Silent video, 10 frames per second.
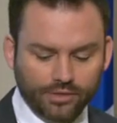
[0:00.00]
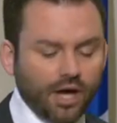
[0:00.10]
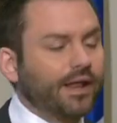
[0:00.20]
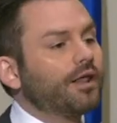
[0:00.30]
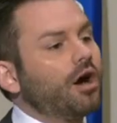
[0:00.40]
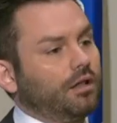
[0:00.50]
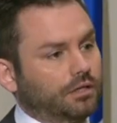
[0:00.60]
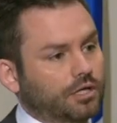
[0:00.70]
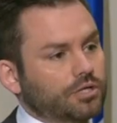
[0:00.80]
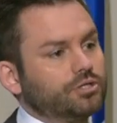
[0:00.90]
not at all,
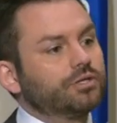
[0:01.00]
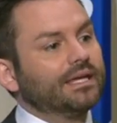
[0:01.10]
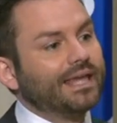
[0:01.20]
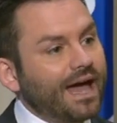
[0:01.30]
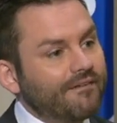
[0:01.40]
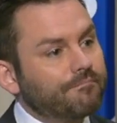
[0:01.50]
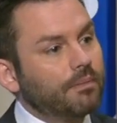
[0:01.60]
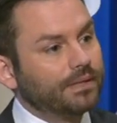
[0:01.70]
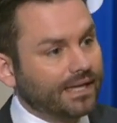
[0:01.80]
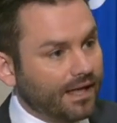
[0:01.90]
because you can have
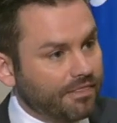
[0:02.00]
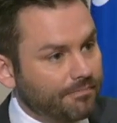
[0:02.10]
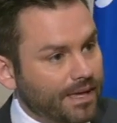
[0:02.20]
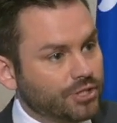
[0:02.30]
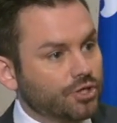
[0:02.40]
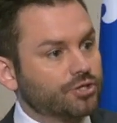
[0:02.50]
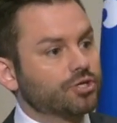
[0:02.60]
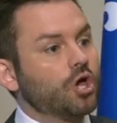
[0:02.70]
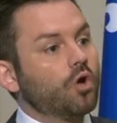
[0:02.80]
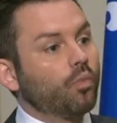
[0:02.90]
public health measures
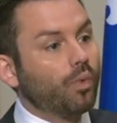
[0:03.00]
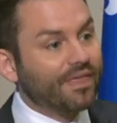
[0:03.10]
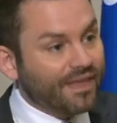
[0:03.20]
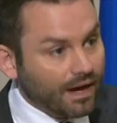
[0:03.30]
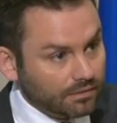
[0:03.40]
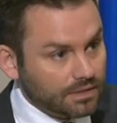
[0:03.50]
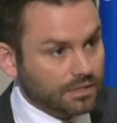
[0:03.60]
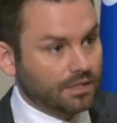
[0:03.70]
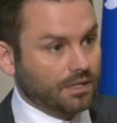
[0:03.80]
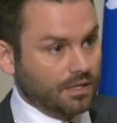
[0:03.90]
without
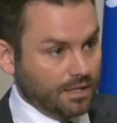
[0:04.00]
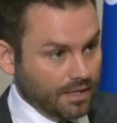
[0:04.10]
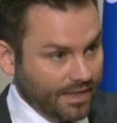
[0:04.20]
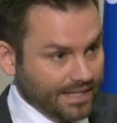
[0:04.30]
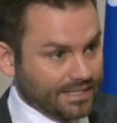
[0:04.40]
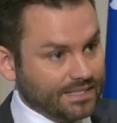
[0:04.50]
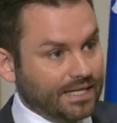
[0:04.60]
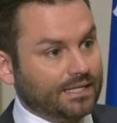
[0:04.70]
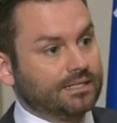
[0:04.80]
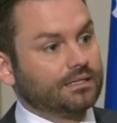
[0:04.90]
that
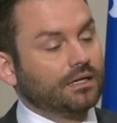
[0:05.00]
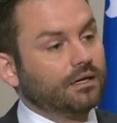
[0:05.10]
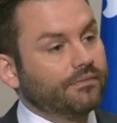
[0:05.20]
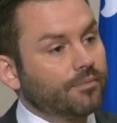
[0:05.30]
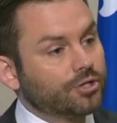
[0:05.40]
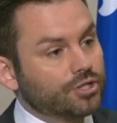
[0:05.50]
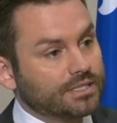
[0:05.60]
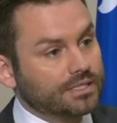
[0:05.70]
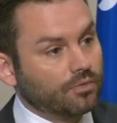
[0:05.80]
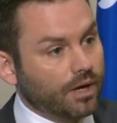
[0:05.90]
state of
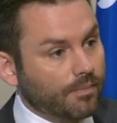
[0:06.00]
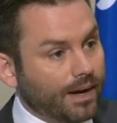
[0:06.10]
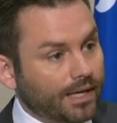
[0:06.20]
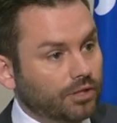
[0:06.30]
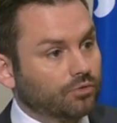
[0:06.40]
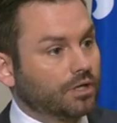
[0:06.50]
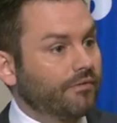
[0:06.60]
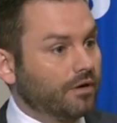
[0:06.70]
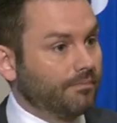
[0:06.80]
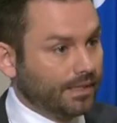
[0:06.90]
emergency whereby you
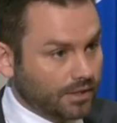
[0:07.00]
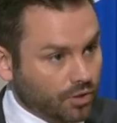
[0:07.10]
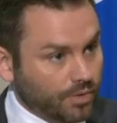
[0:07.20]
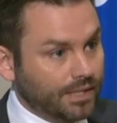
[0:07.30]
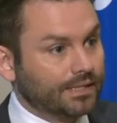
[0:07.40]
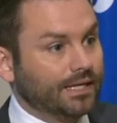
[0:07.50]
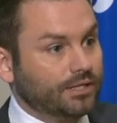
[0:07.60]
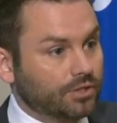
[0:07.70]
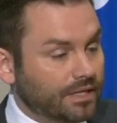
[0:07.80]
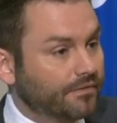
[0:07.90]
govern by decree and
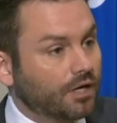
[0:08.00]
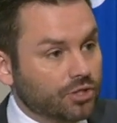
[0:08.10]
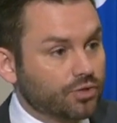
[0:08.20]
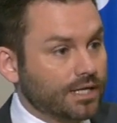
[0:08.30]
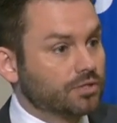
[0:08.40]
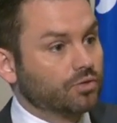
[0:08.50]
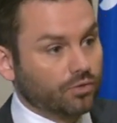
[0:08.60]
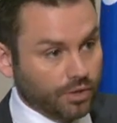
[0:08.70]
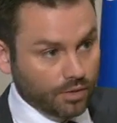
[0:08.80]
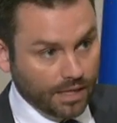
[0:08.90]
you give contracts to
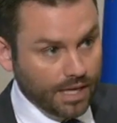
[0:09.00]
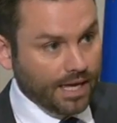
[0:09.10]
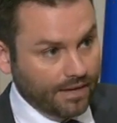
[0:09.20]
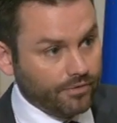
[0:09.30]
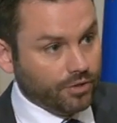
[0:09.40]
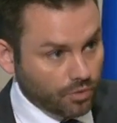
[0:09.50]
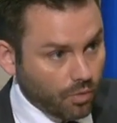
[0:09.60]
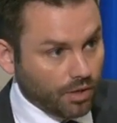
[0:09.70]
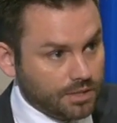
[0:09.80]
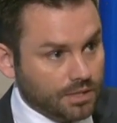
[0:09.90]
whoever you
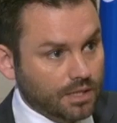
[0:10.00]
want.